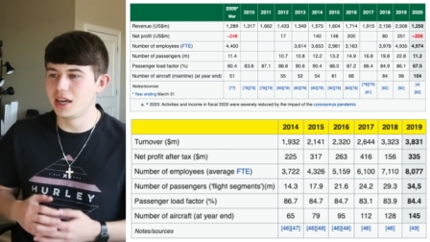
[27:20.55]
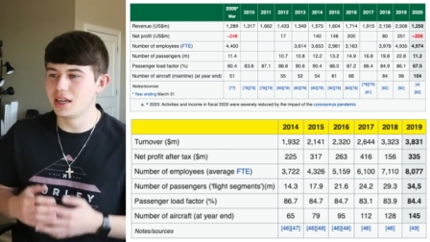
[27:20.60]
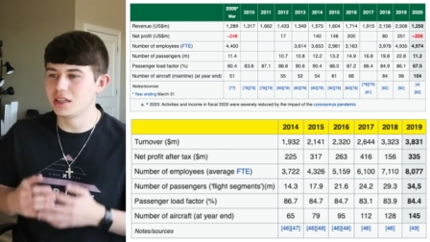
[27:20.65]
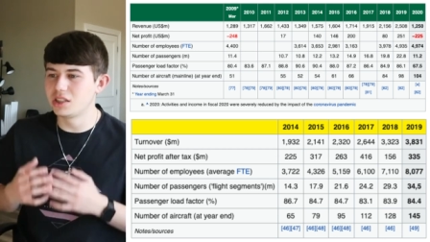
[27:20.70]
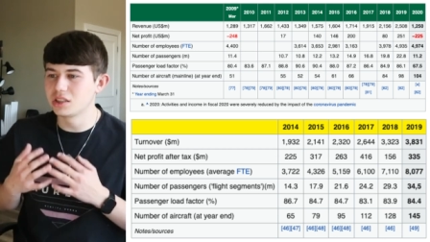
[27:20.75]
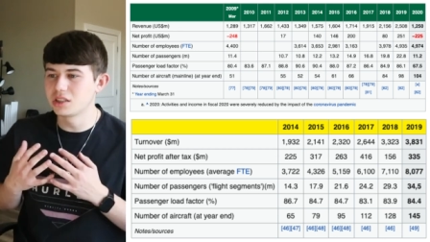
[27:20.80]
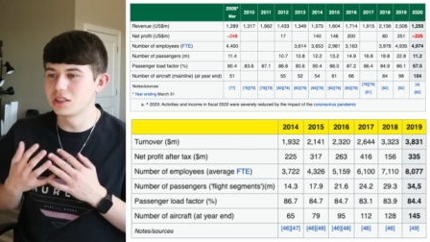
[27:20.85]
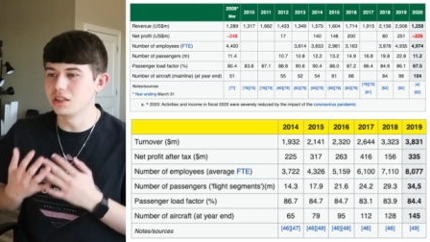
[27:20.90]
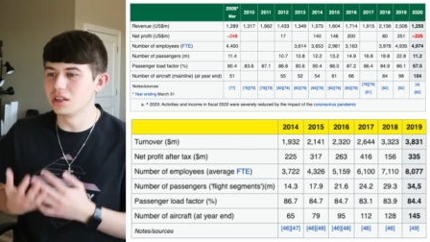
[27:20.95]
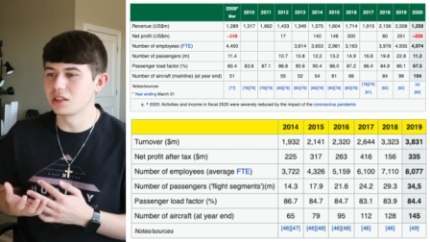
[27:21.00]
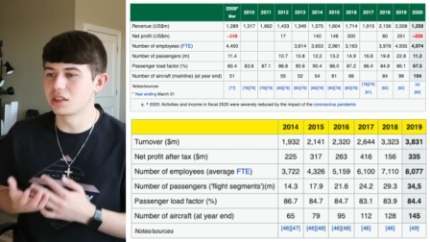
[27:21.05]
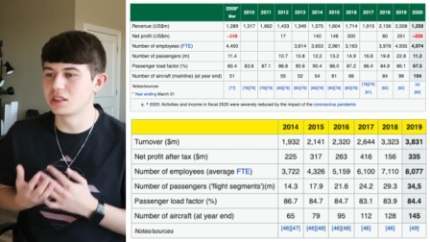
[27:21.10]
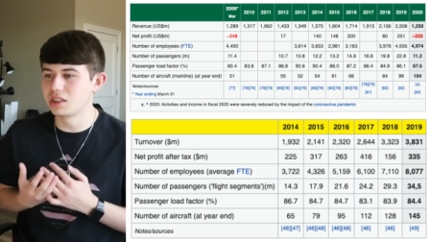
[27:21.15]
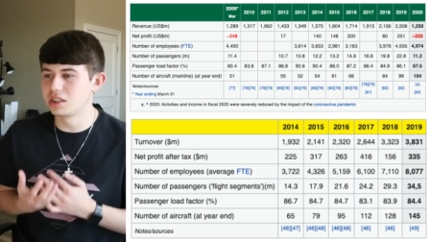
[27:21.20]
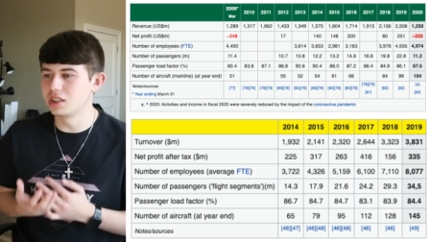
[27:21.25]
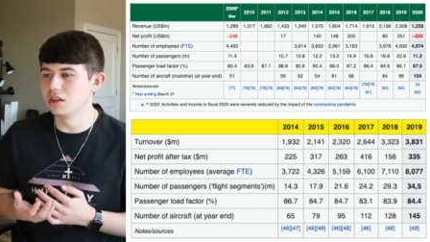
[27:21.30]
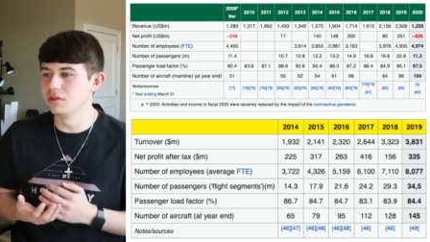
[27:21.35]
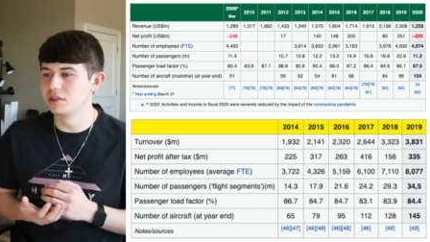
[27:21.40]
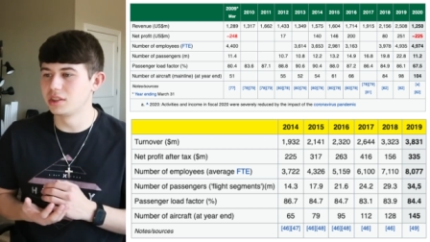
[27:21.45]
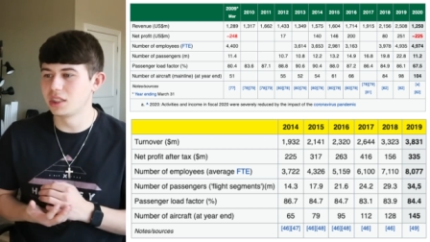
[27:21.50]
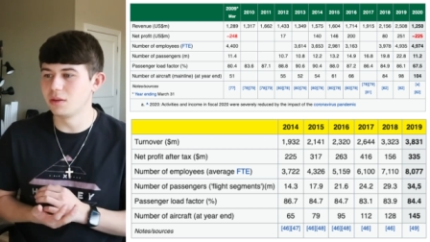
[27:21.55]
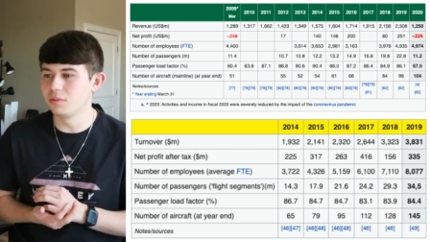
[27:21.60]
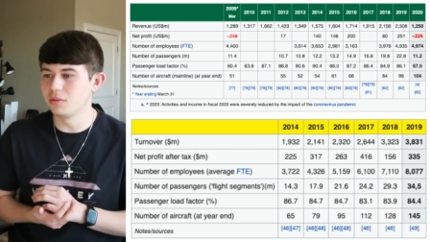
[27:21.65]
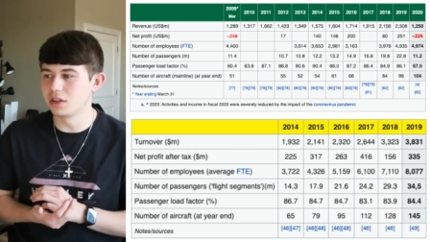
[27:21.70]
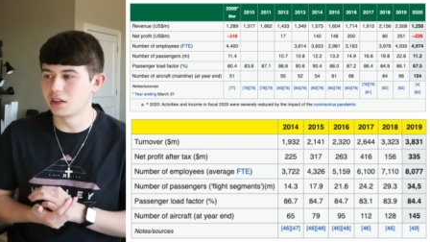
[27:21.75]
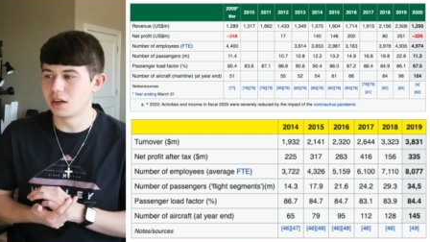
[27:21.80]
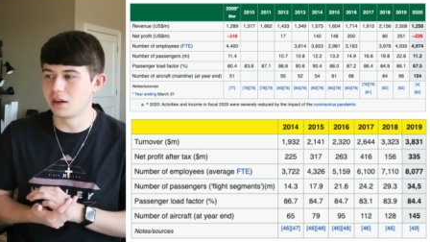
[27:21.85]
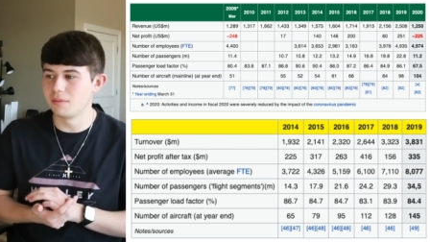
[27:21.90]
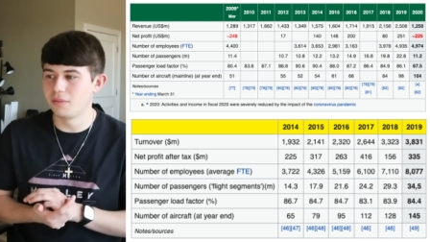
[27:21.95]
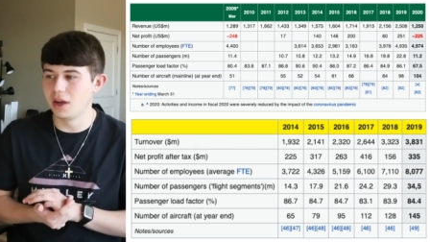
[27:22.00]
it just looks so
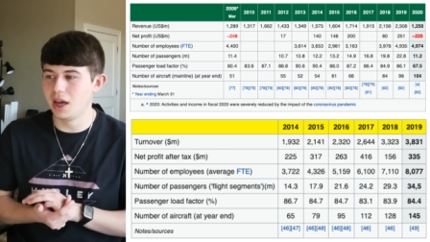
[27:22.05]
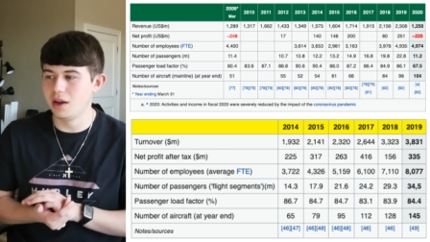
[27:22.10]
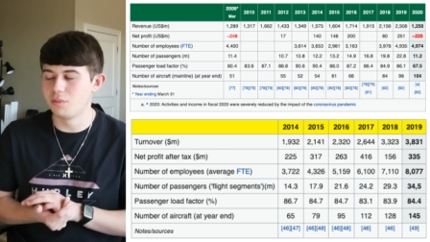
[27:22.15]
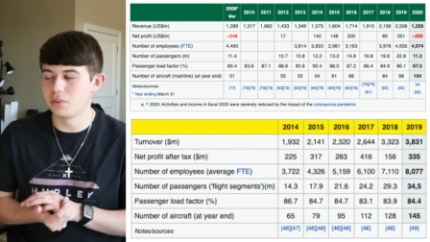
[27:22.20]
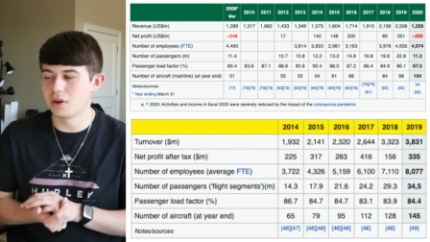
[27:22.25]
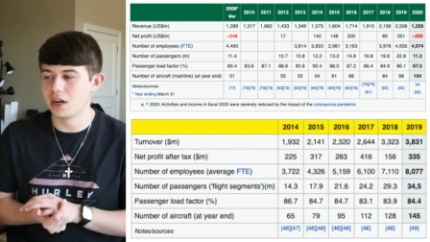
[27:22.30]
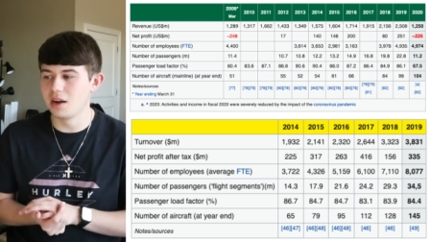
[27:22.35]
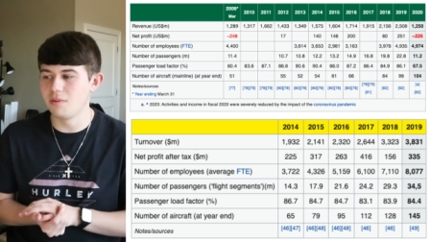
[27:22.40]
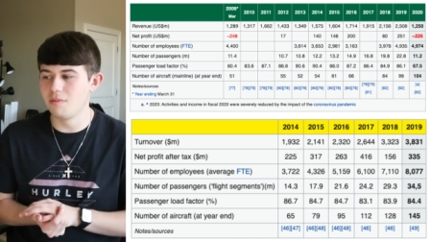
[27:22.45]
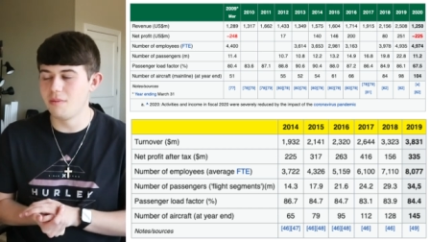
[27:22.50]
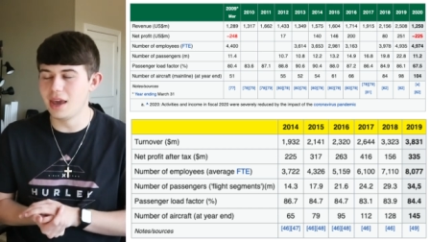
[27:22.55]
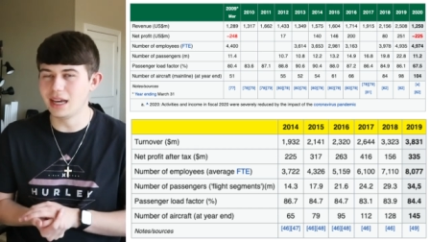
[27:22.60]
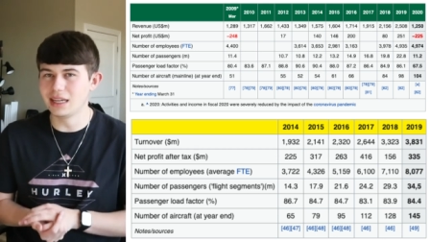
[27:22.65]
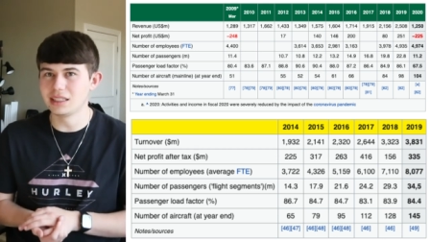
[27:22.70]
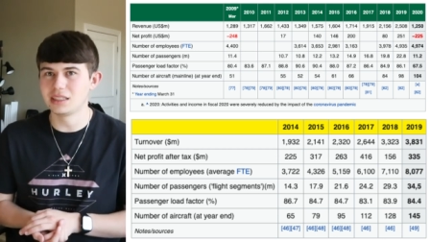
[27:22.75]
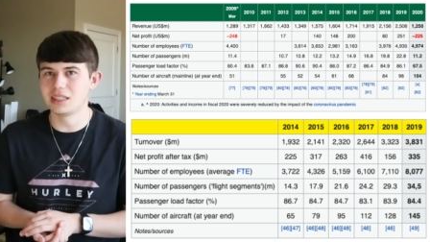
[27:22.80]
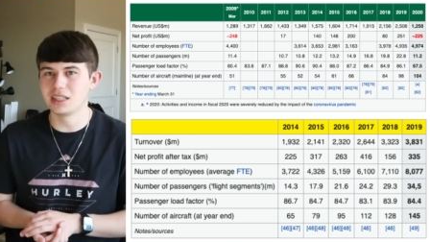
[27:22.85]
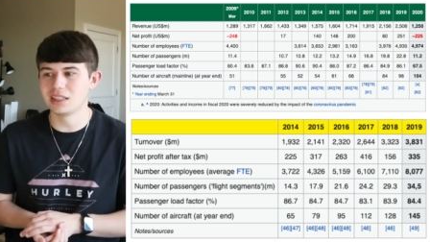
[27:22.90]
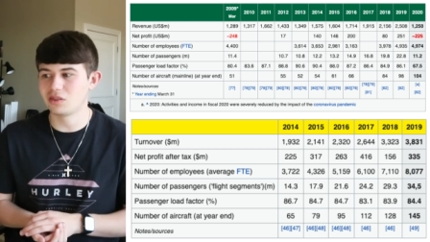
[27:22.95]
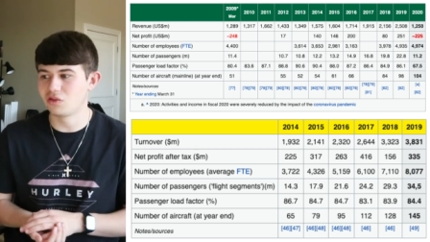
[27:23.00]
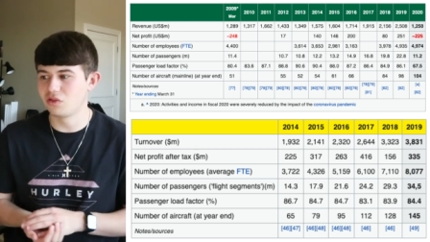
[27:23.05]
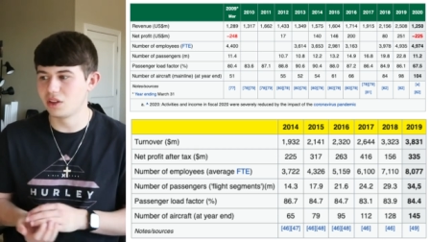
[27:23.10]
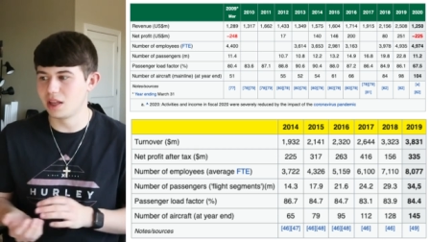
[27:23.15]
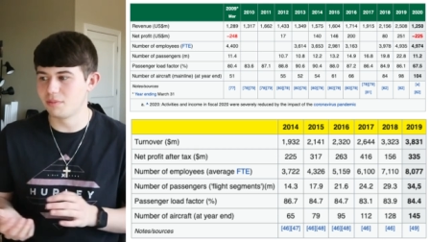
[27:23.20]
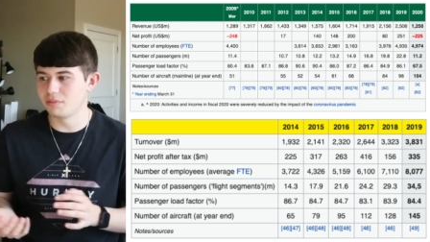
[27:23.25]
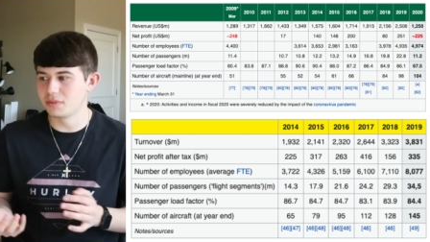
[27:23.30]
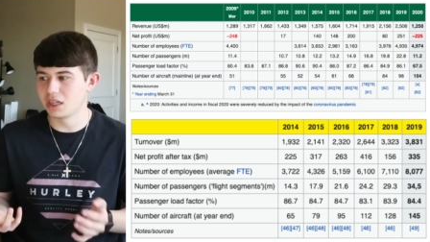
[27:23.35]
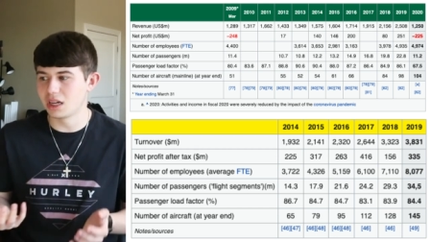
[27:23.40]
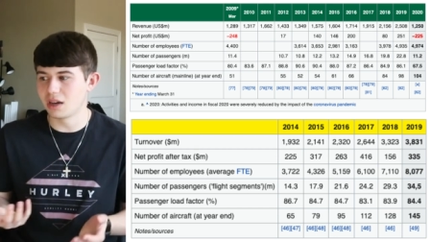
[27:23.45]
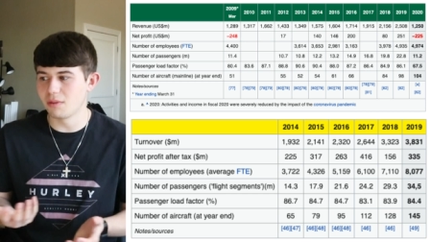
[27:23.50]
similar on paper and it makes sense for
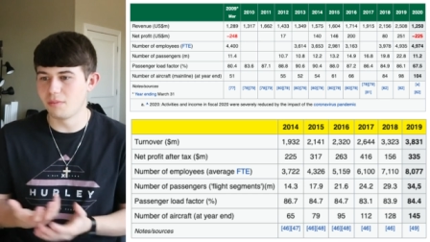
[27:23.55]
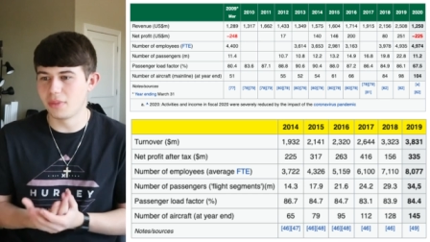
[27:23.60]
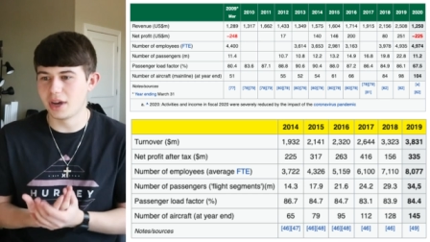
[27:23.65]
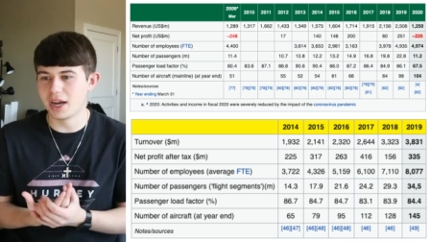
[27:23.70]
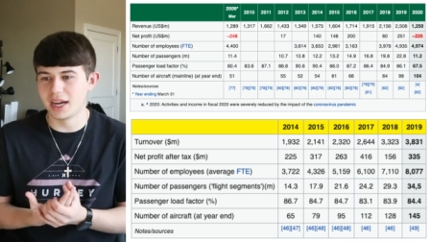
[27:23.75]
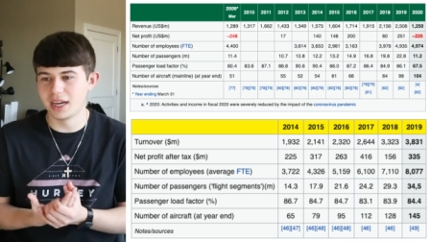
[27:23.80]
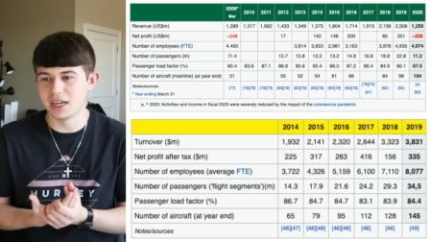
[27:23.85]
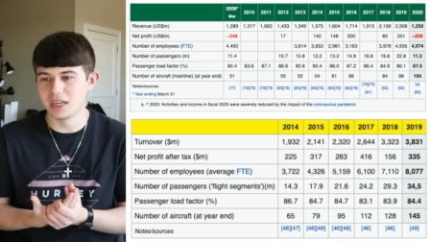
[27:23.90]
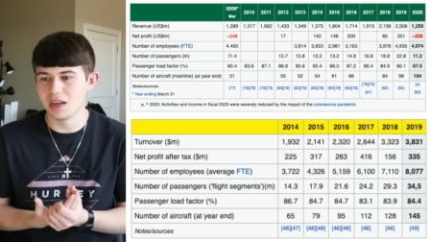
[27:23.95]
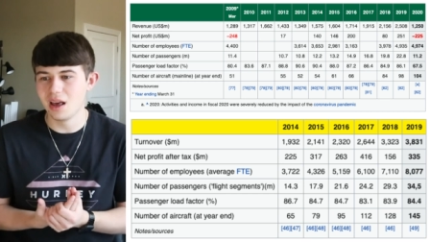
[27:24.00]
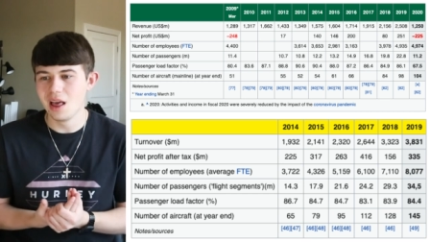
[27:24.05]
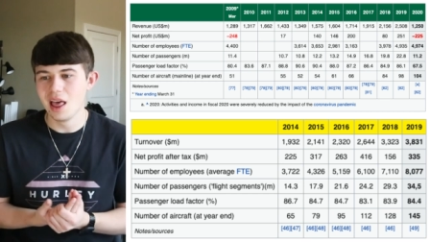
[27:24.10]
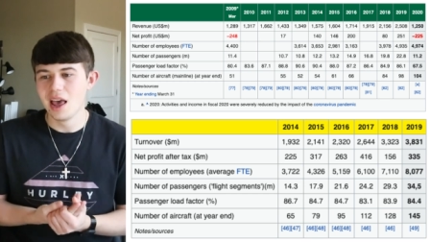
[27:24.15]
them to combine.